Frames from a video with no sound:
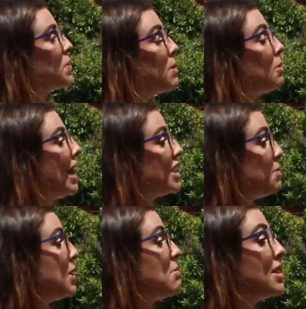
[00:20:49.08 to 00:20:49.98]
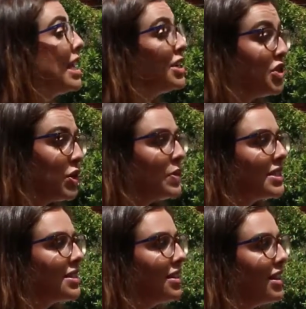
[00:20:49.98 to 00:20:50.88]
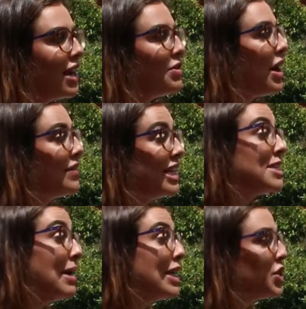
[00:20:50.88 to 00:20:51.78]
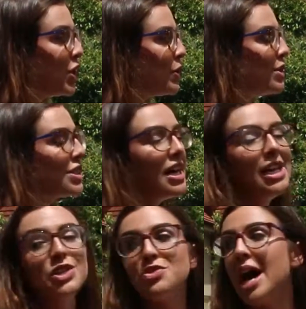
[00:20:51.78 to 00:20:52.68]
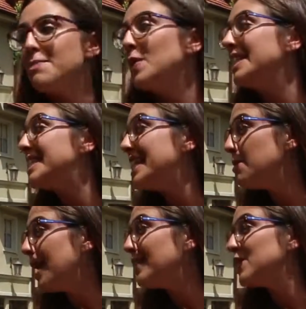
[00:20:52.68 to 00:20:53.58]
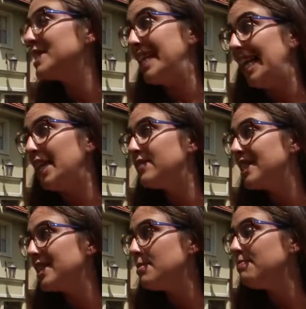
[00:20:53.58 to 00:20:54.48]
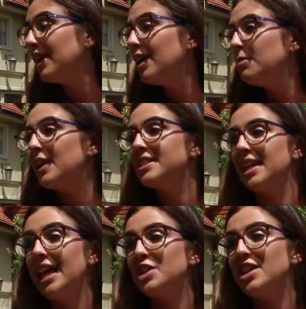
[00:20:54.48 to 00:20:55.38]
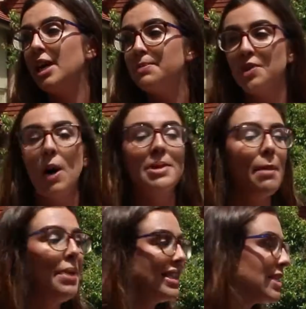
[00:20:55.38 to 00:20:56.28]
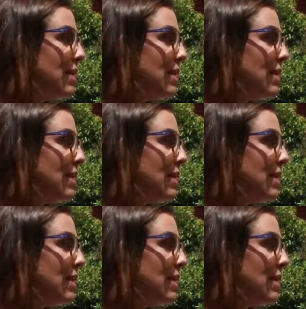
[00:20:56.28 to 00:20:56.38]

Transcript: Some people like to put them in their shoes. If you have any smelly shoes, try putting tea bags or tea leaves in them because they'll actually absorb that bad